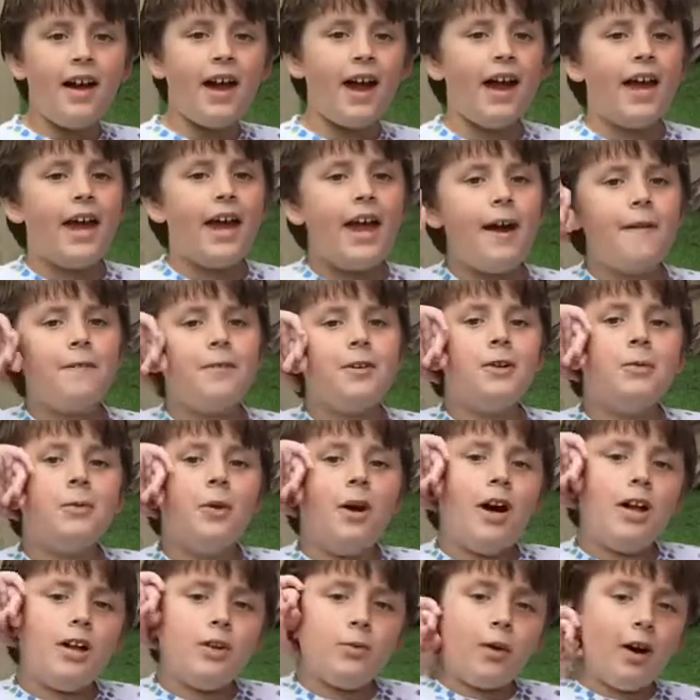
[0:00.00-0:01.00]
Hey
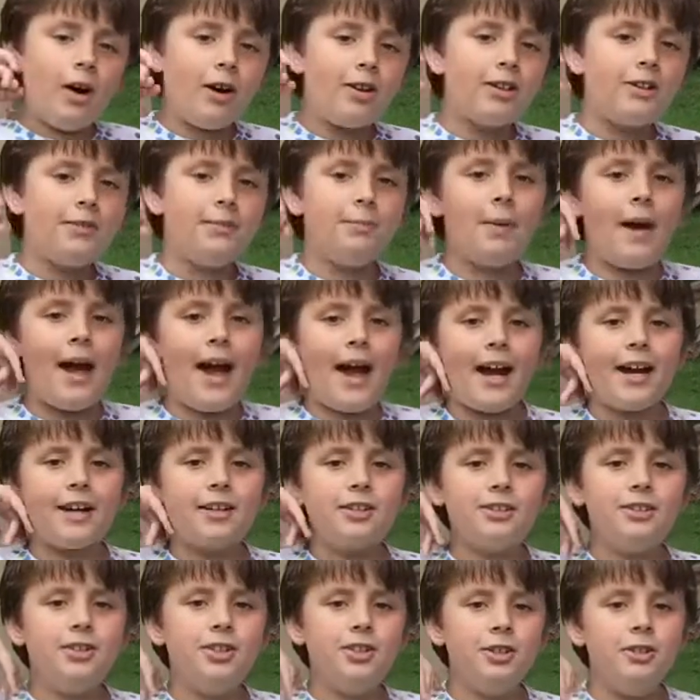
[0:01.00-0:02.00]
everyone, and welcome back
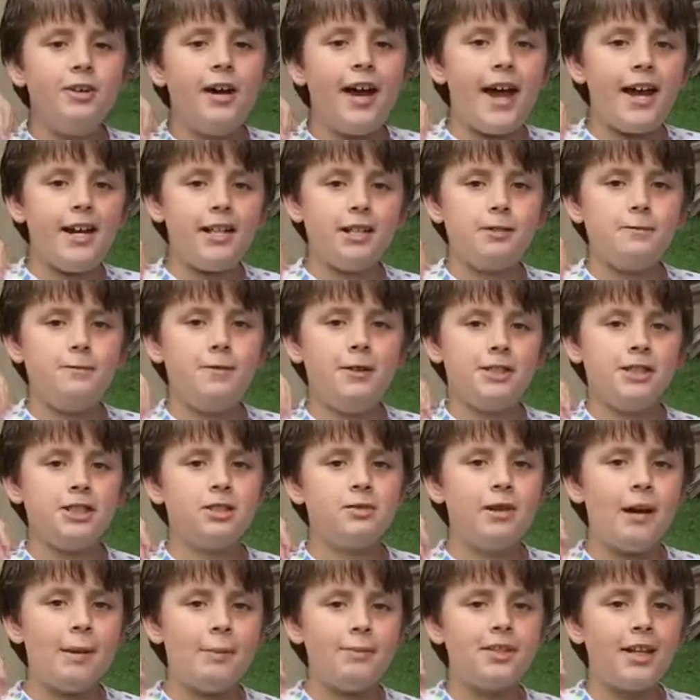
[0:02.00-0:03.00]
to Hayden's Fish and
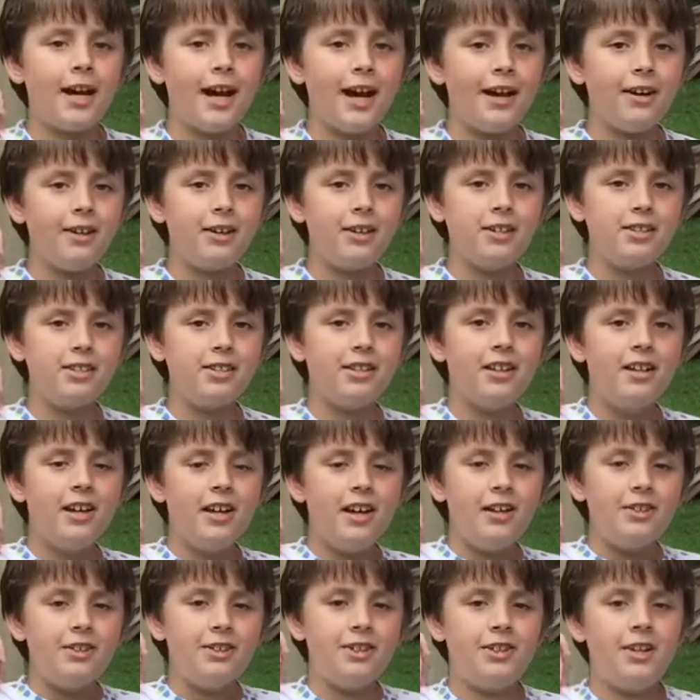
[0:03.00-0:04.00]
Reptiles.
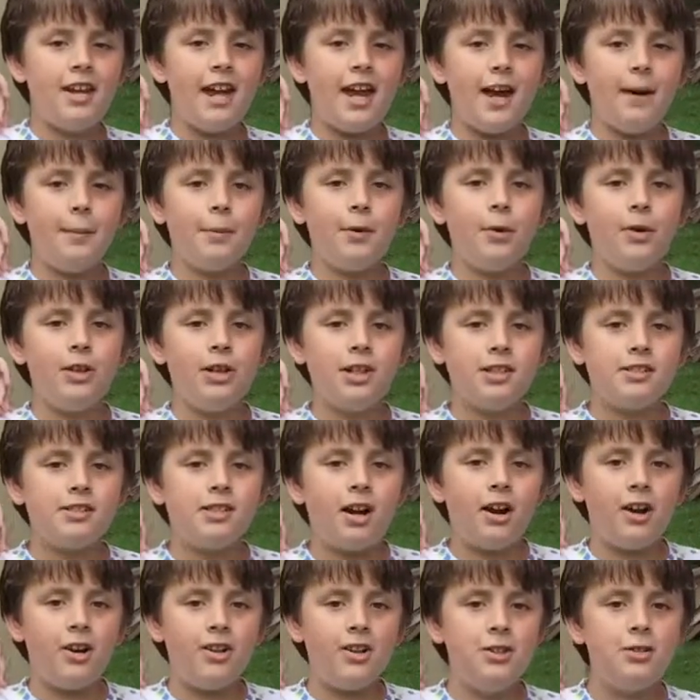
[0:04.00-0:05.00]
Today I'm going to
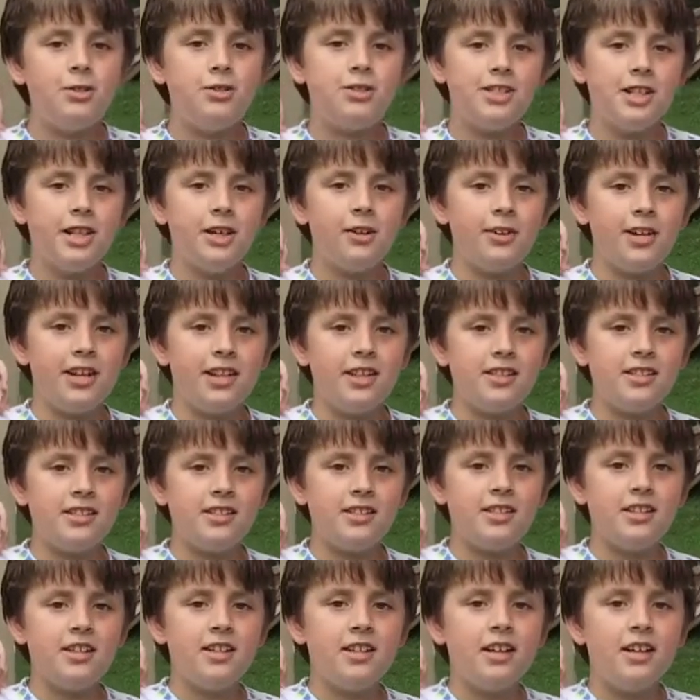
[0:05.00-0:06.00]
start a new series,
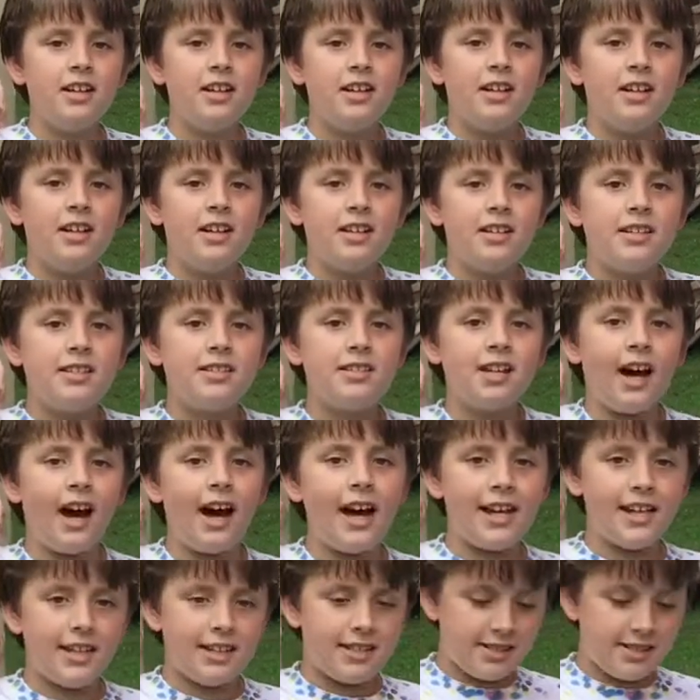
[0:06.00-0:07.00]
Science